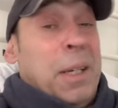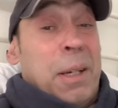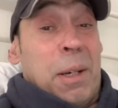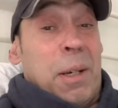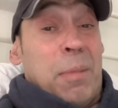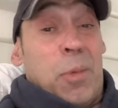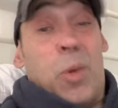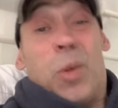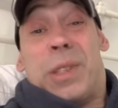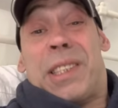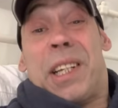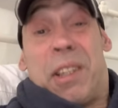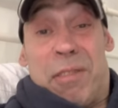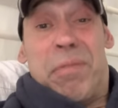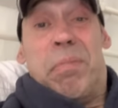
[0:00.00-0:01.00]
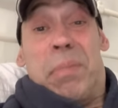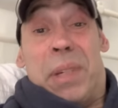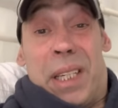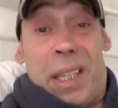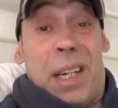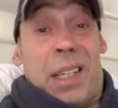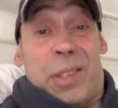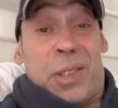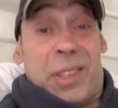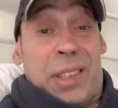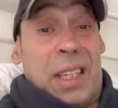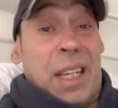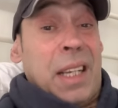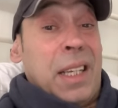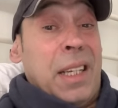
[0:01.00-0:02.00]
Or sick of me, I should
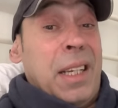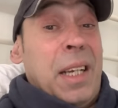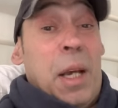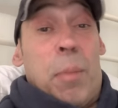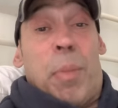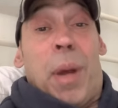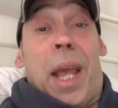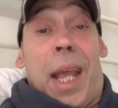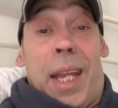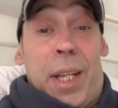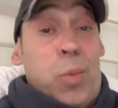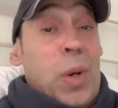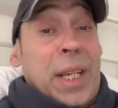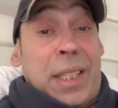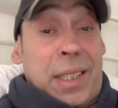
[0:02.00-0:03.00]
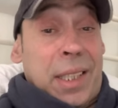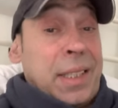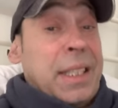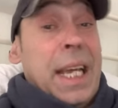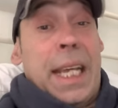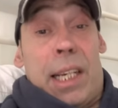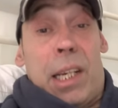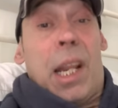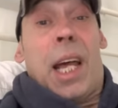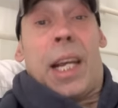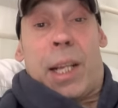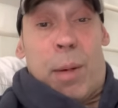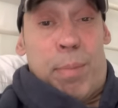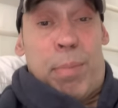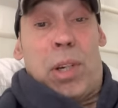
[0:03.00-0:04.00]
say. But anyway, today,
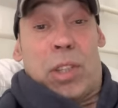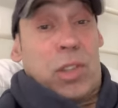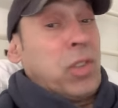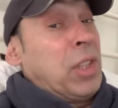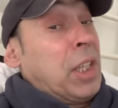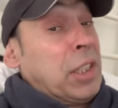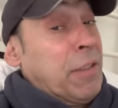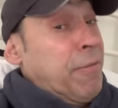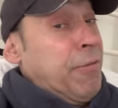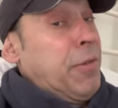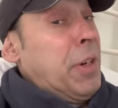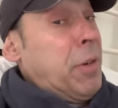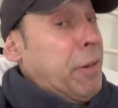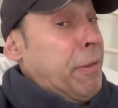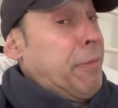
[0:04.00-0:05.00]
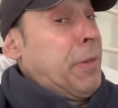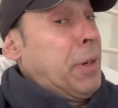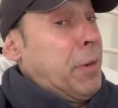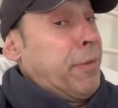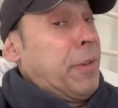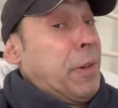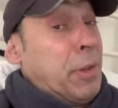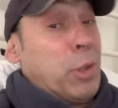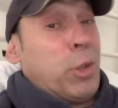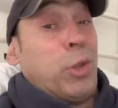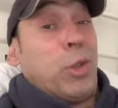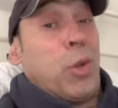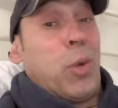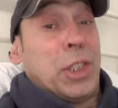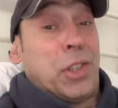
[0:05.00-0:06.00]
like a boss, that's a very, very, very good
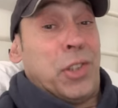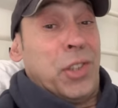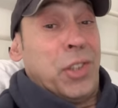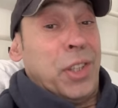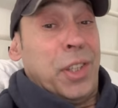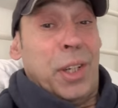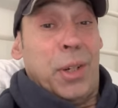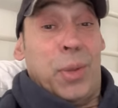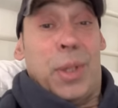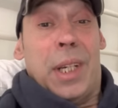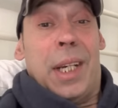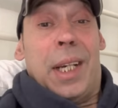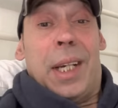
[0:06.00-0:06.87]
question, you know.